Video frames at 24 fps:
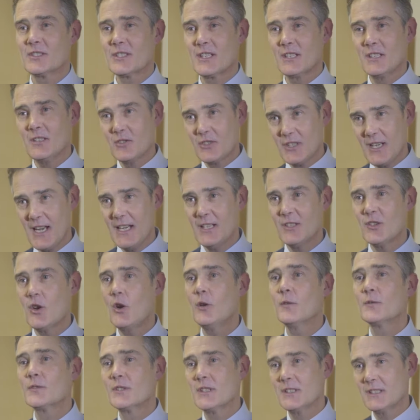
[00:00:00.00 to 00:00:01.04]
So you tend
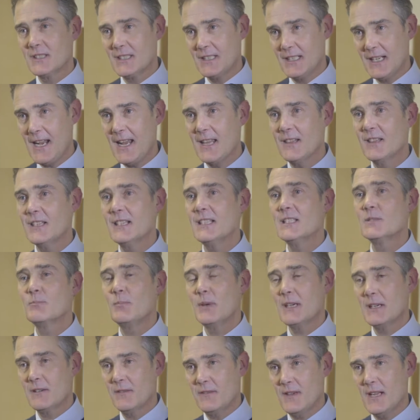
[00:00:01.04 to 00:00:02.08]
often to get these
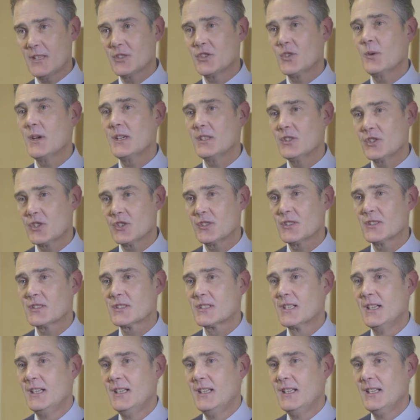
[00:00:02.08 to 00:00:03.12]
big
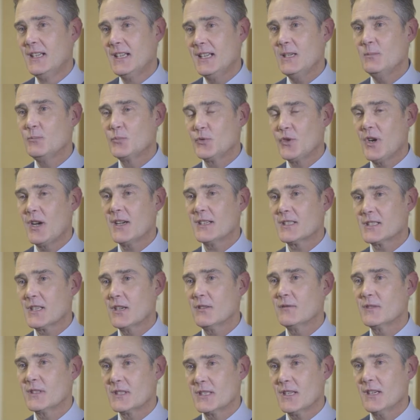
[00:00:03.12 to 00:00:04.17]
fluctuations in price
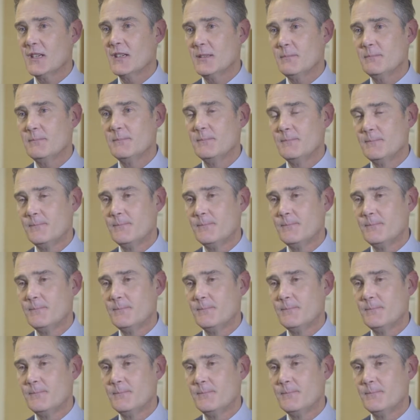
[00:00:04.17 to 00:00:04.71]
over time.